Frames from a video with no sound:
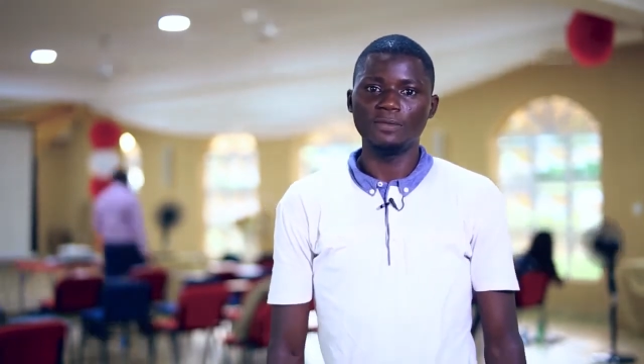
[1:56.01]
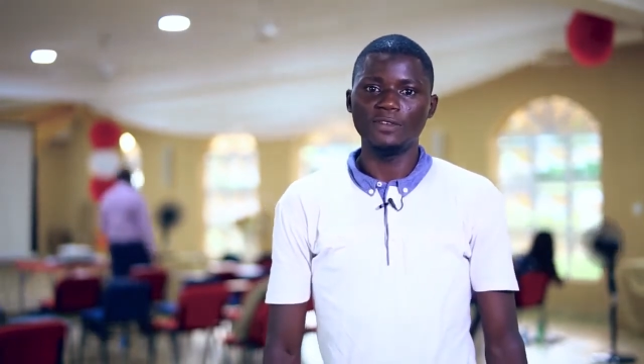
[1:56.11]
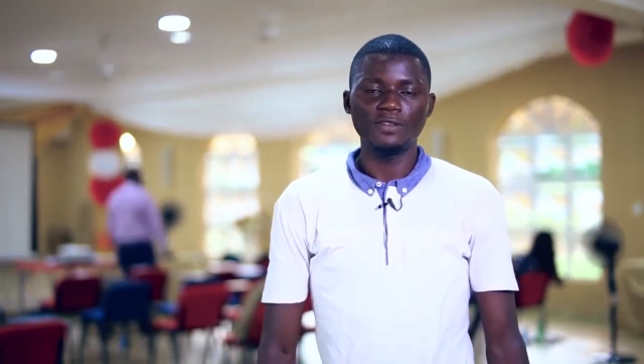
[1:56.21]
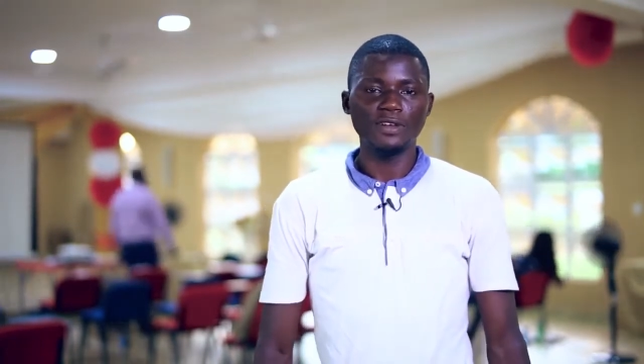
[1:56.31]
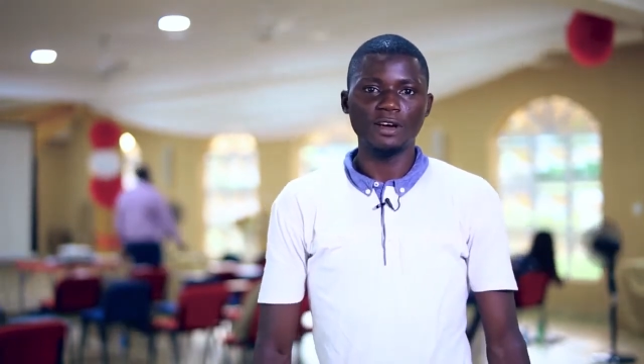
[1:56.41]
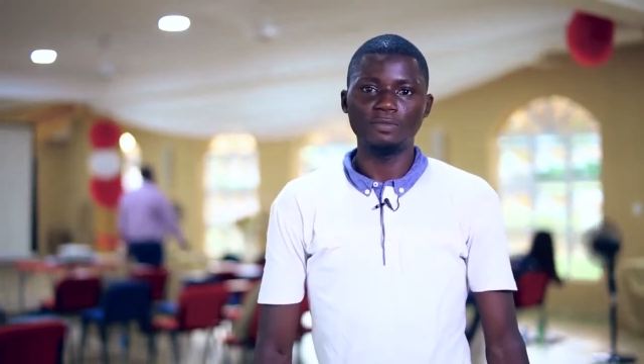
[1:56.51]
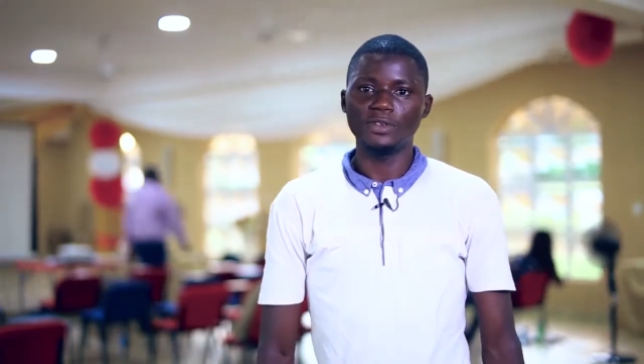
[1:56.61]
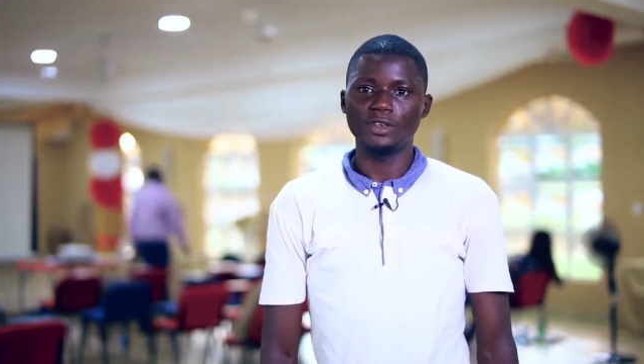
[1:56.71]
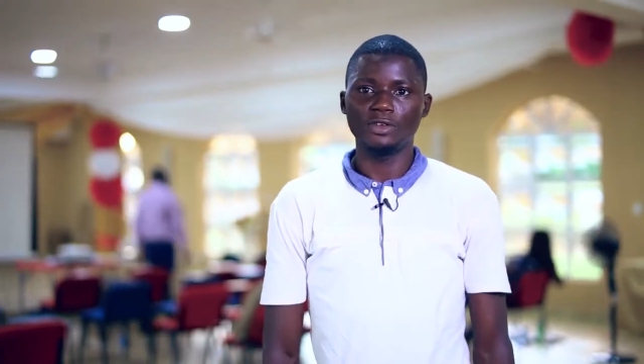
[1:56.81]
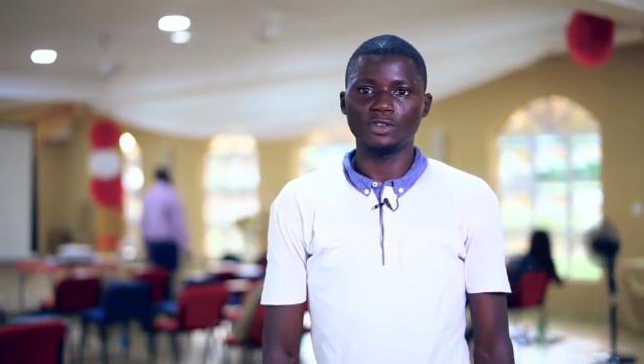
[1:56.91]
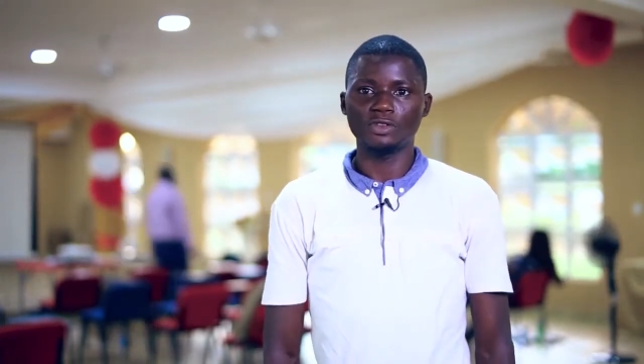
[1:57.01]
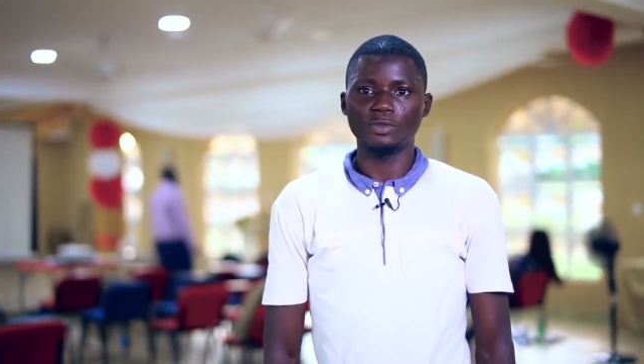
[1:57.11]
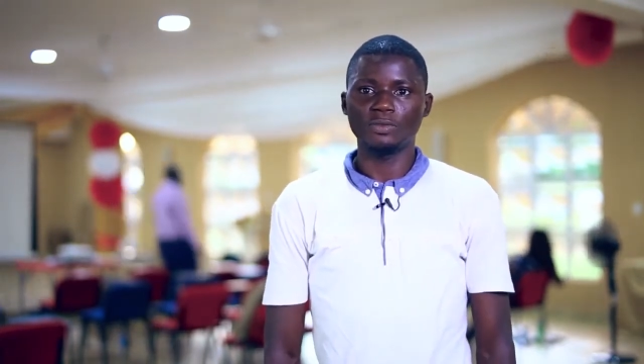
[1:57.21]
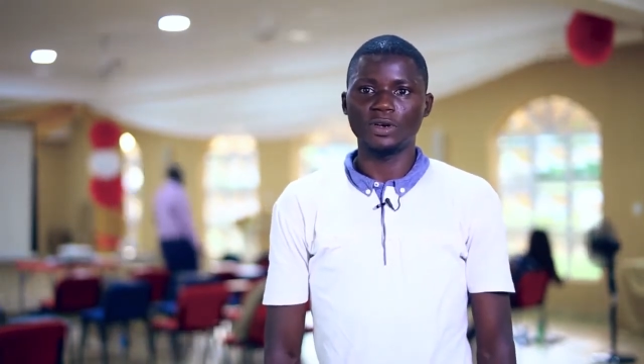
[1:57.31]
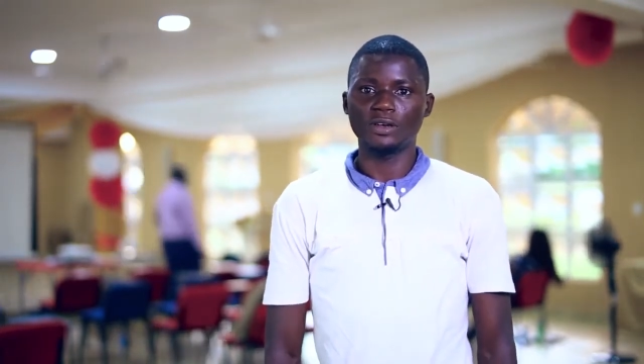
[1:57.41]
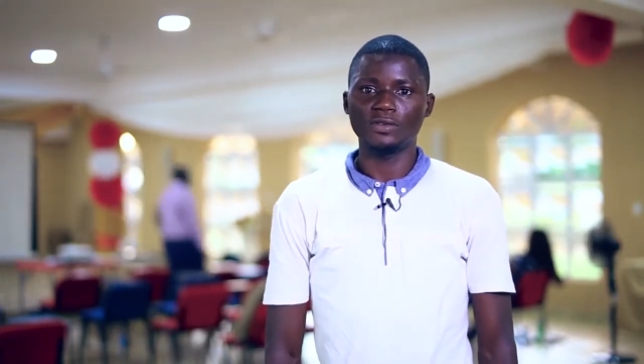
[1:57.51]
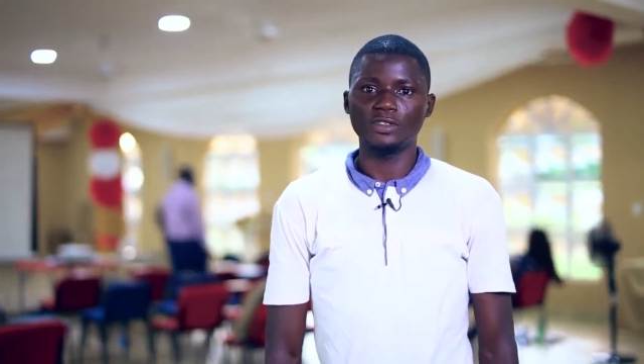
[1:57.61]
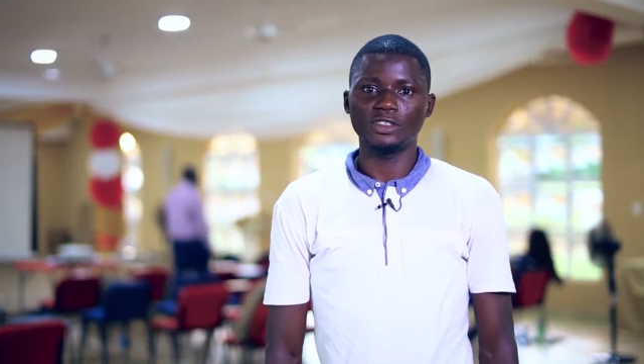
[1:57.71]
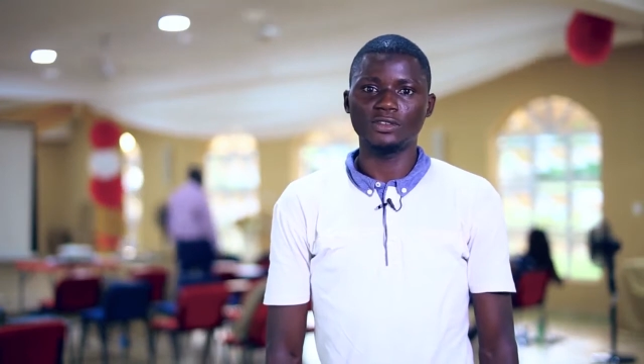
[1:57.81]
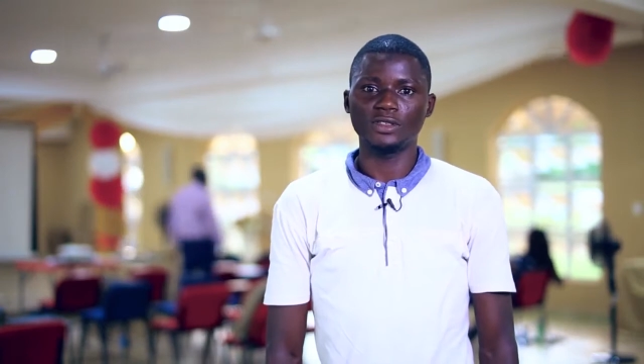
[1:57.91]
I'm very happy a lot to be part
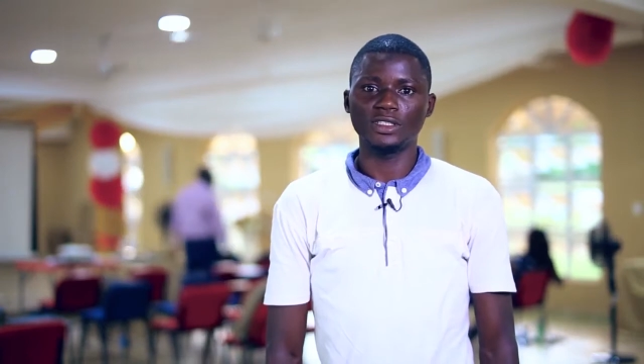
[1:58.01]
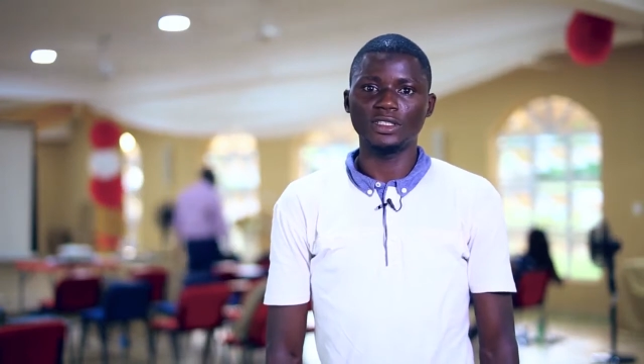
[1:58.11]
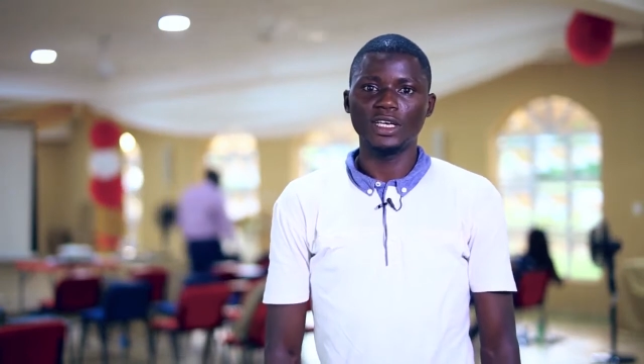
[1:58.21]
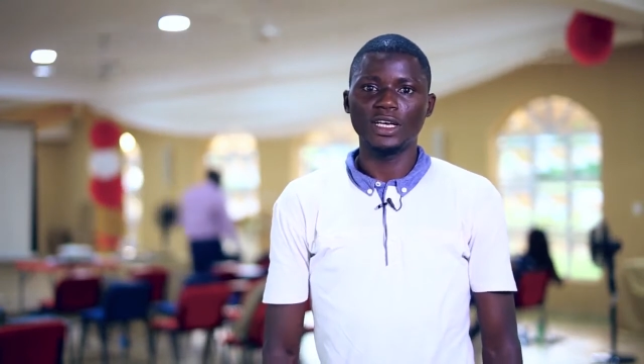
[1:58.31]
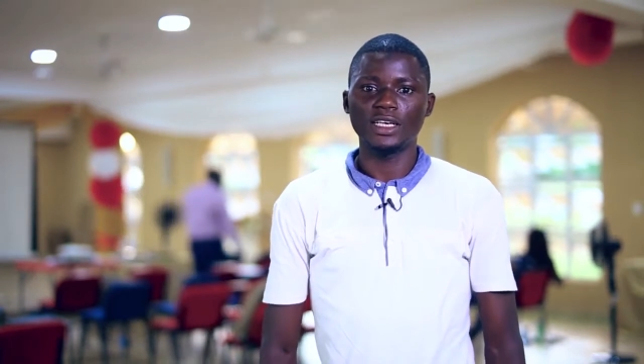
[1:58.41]
of this training,